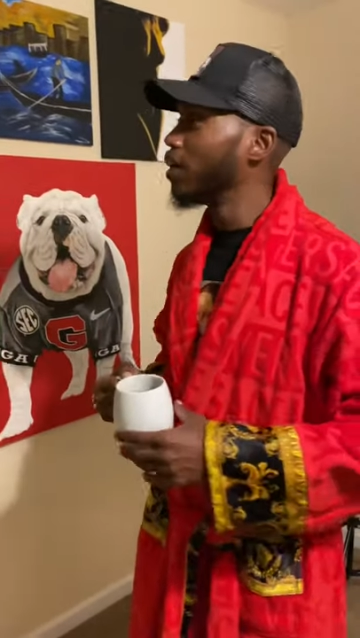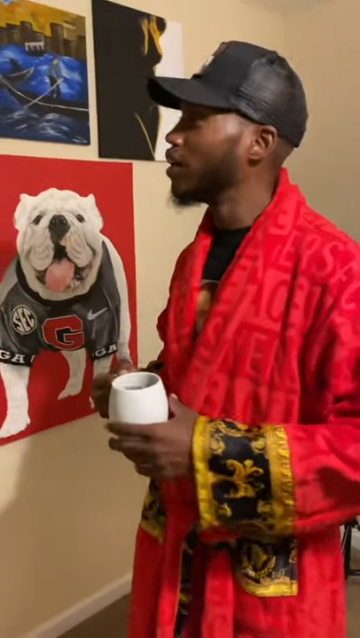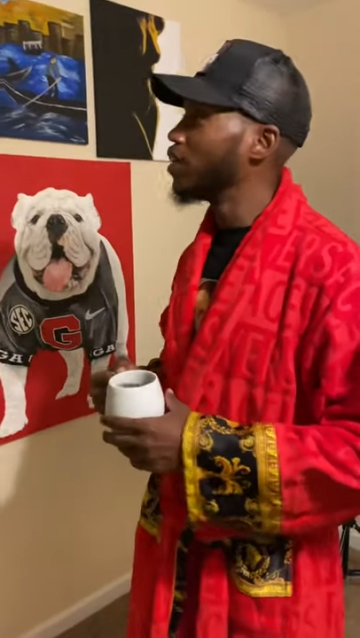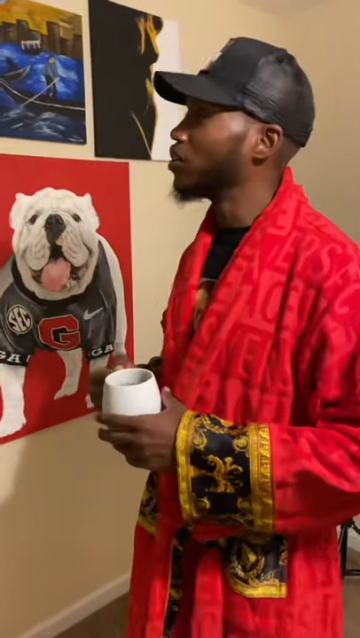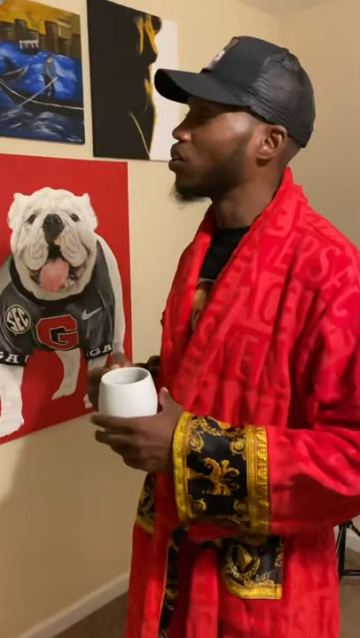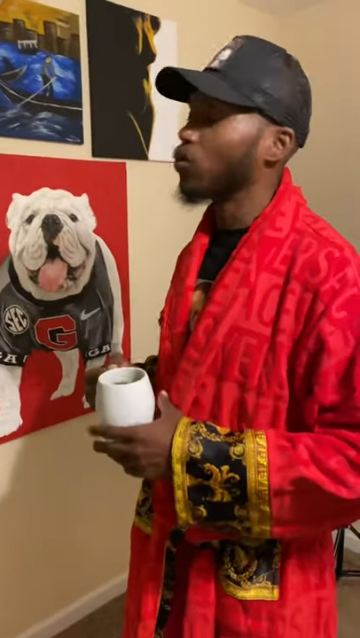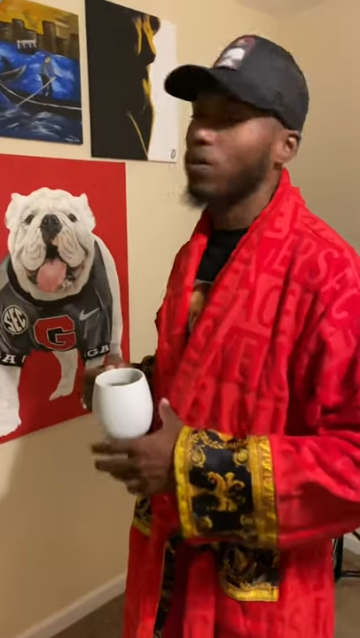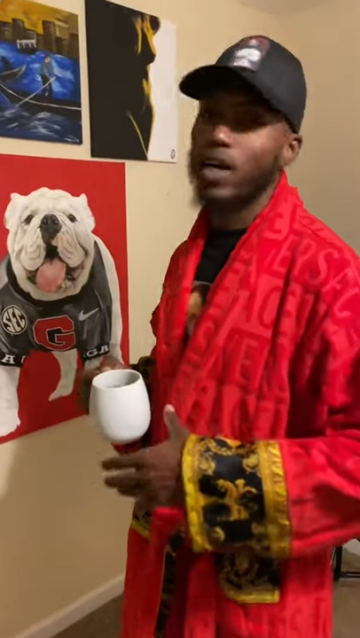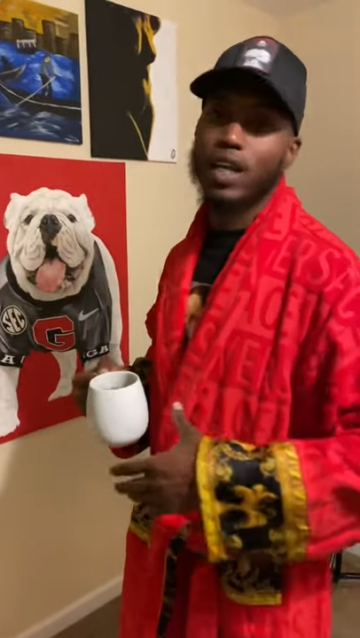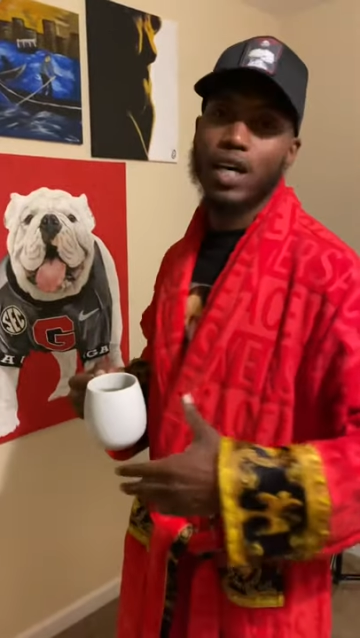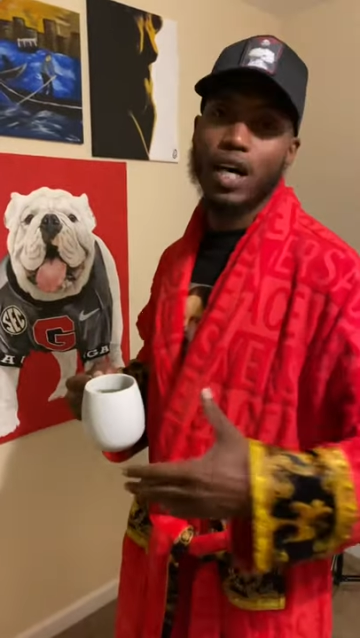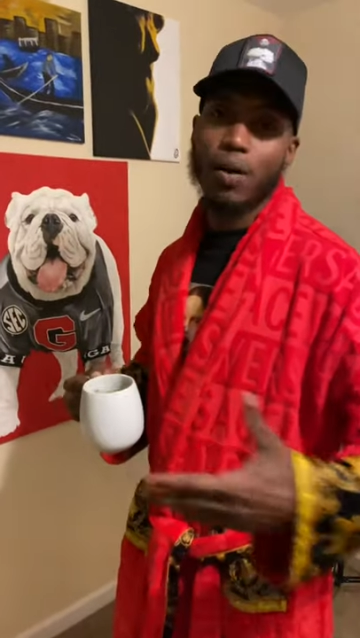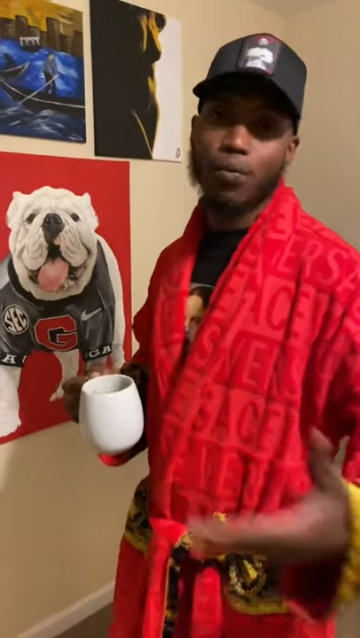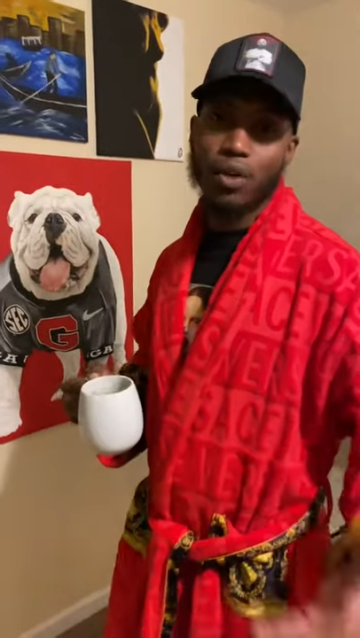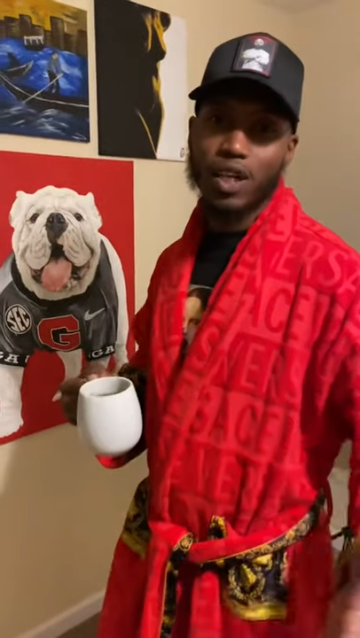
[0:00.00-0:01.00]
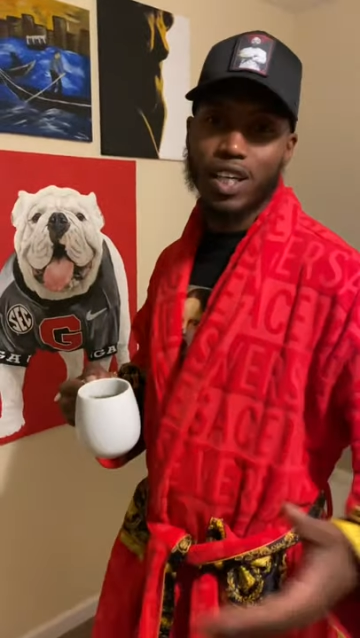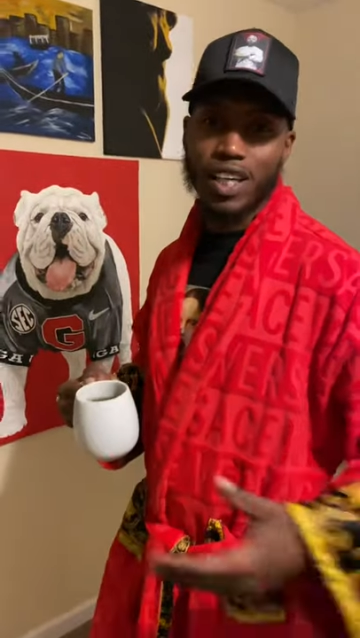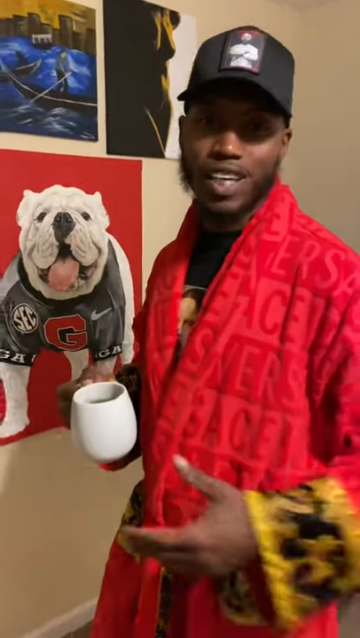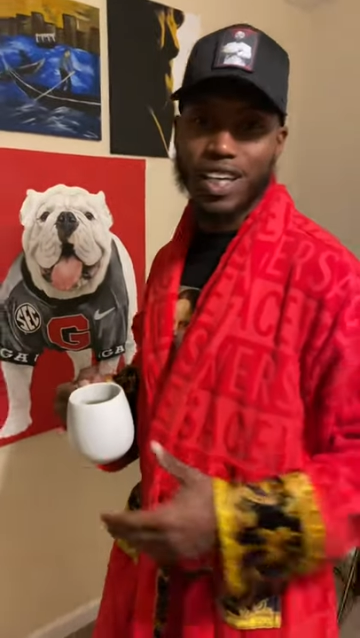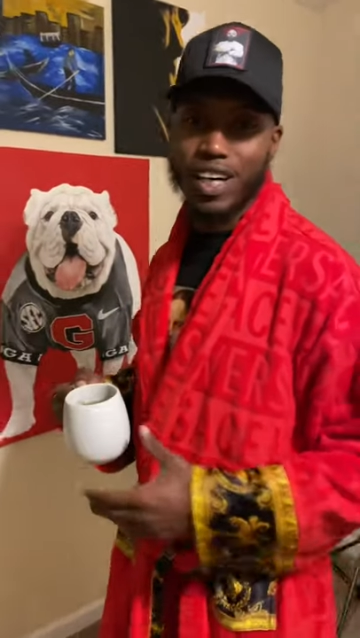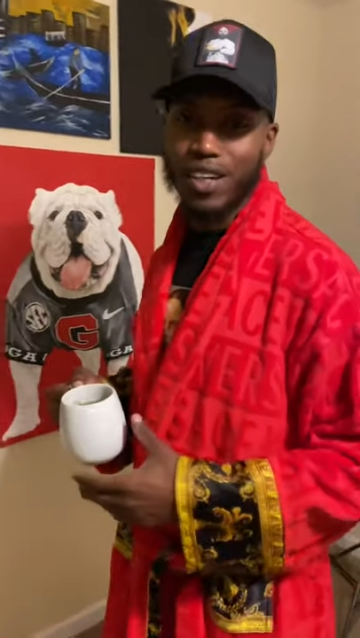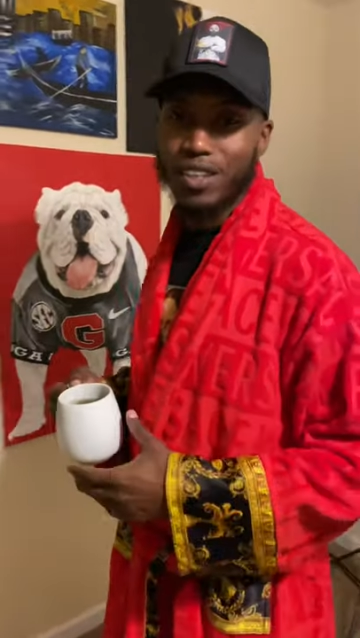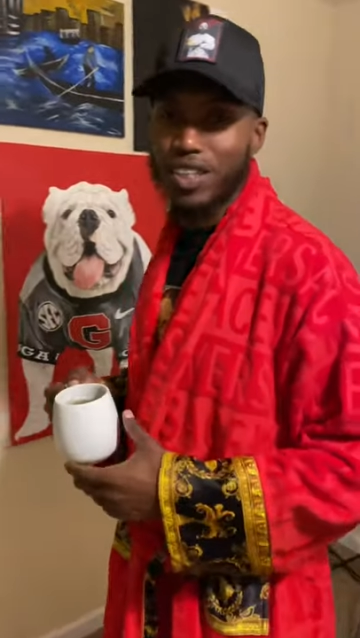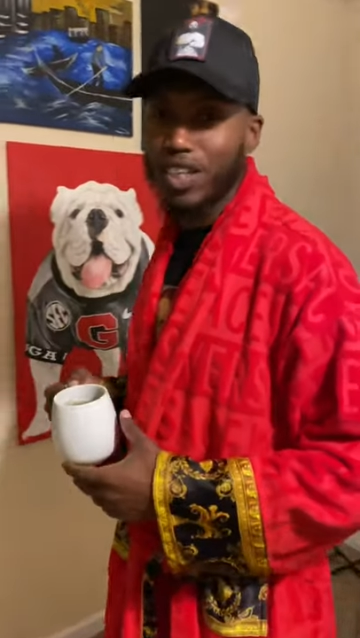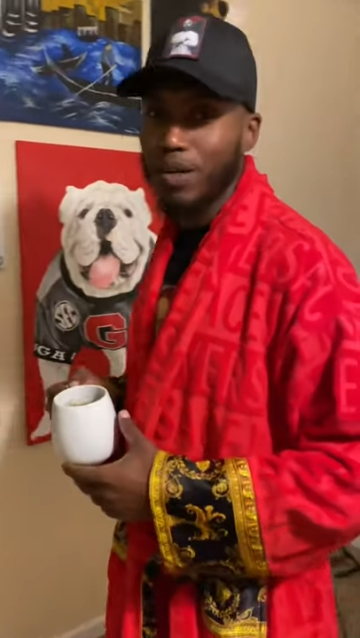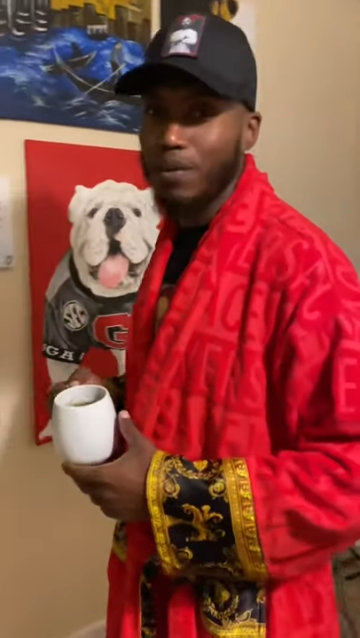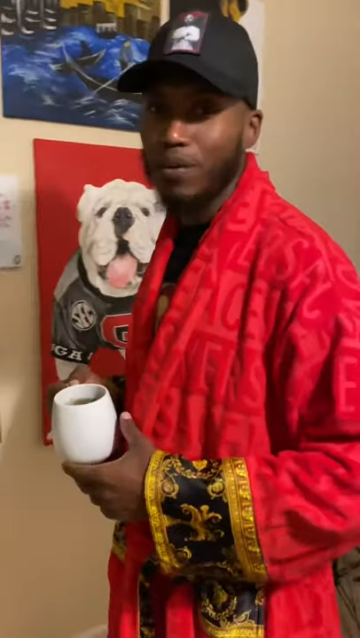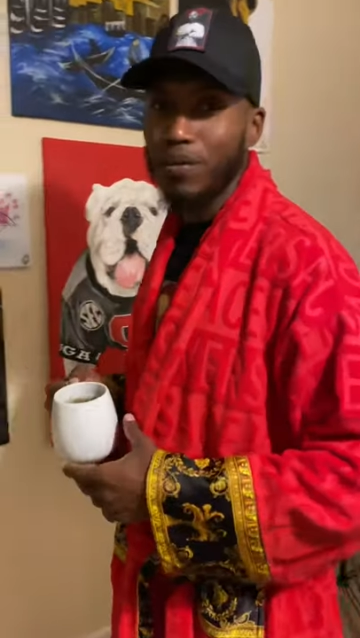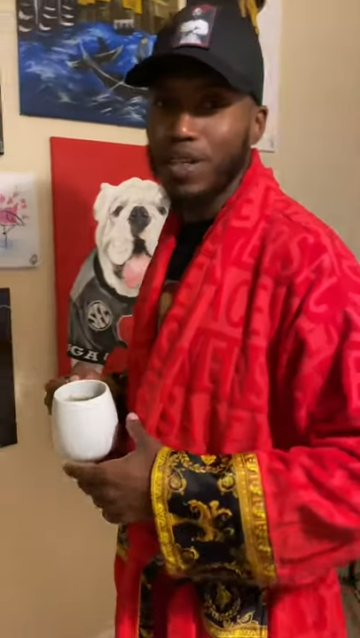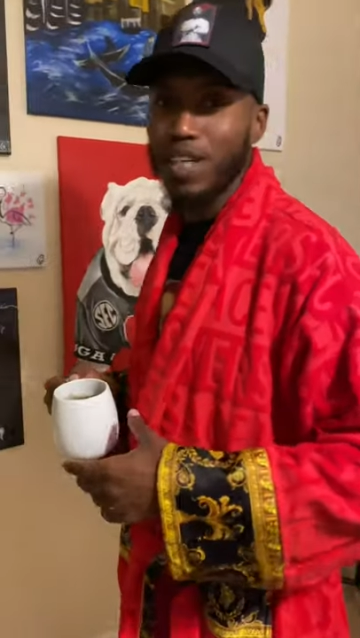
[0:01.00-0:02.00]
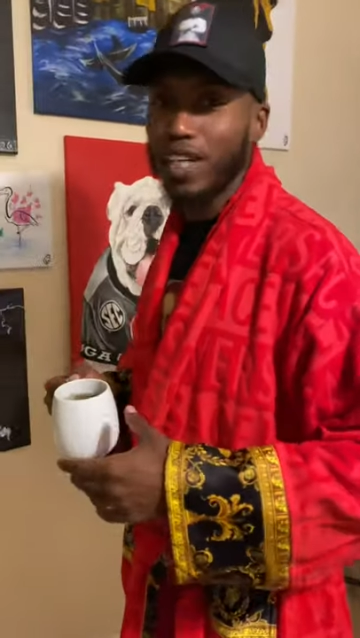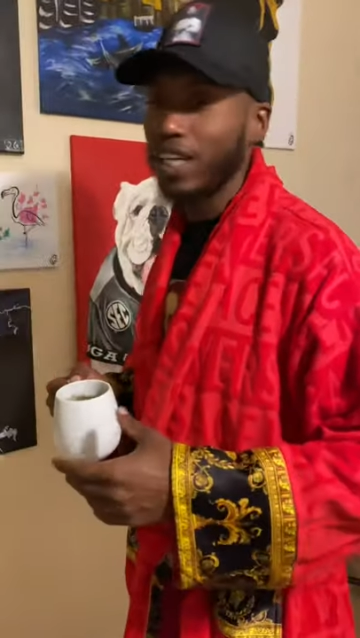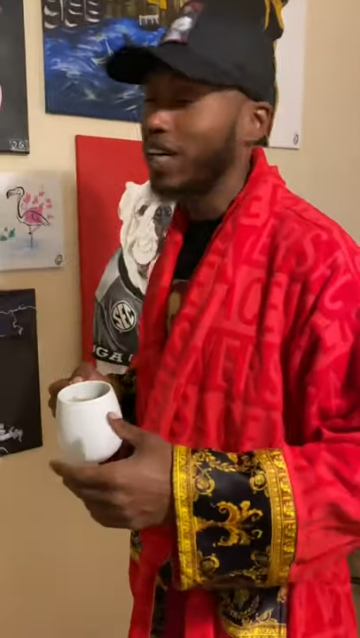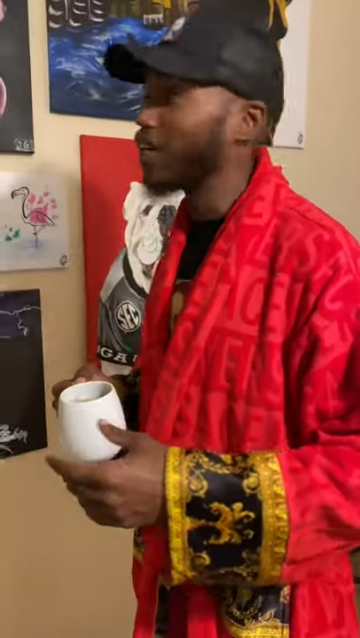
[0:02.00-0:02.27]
So right now I wanna give y'all something. I wanna give